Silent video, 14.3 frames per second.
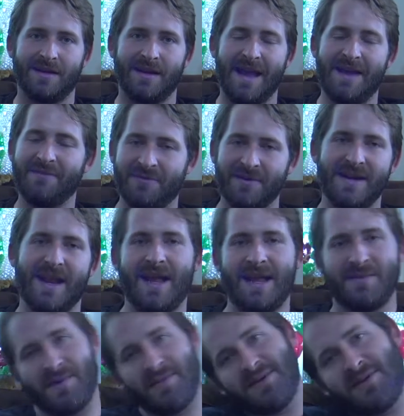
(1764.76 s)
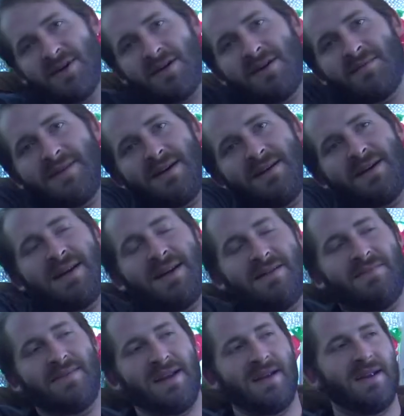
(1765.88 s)
Every day we would talk about it. And
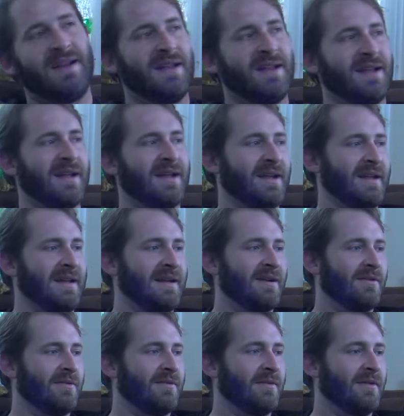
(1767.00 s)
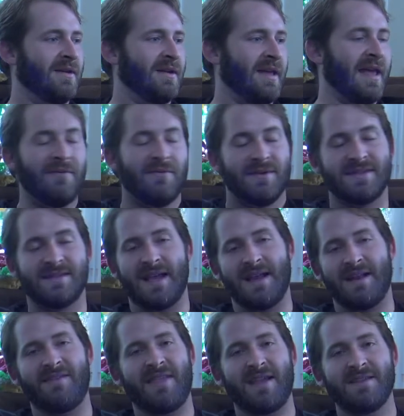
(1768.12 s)
I mean, you know, he would say
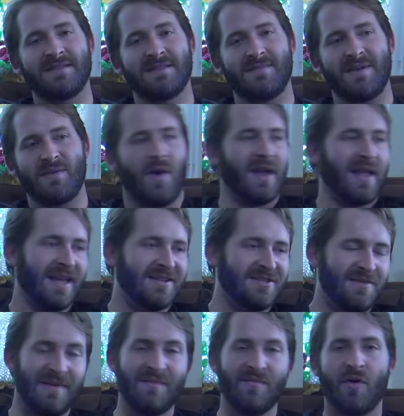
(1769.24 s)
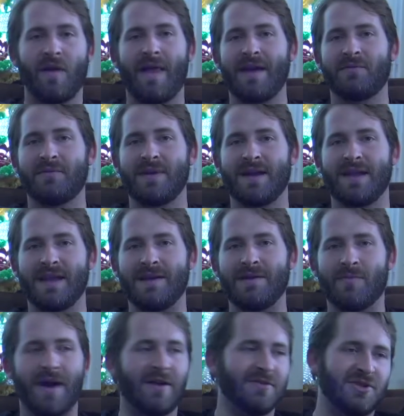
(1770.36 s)
to things to me, why can't you be more like Ricky?
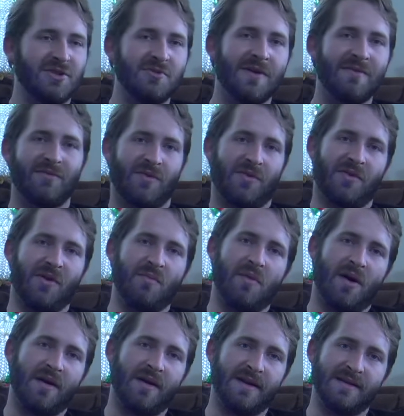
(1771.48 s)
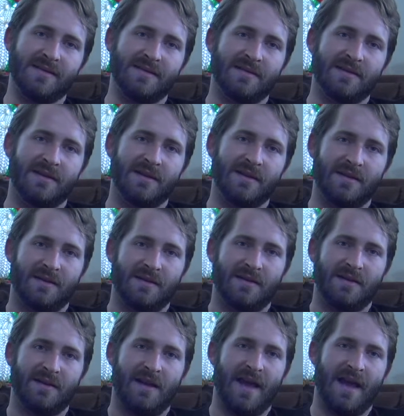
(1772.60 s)
Why don't you ever throw parties?
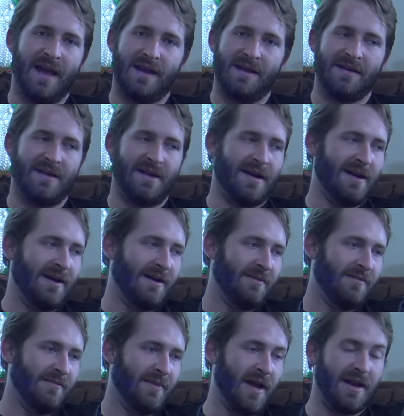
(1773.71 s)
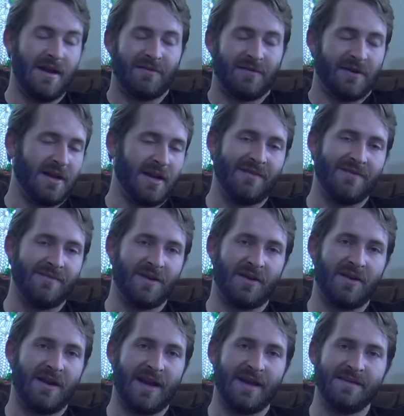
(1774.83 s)
And I never could give him a
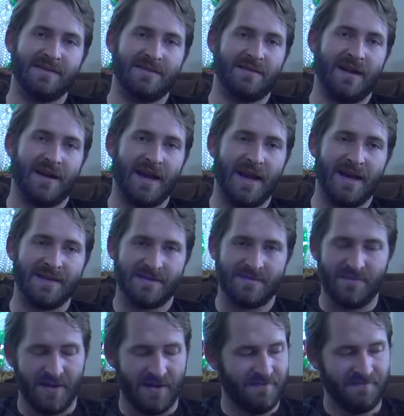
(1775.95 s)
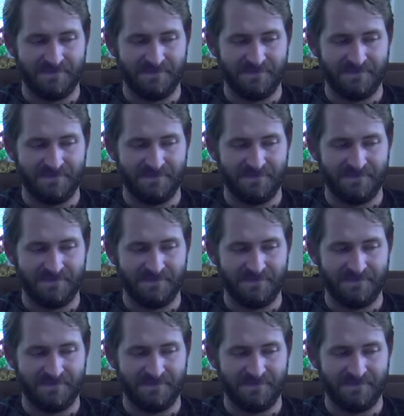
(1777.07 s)
good answer, I guess, but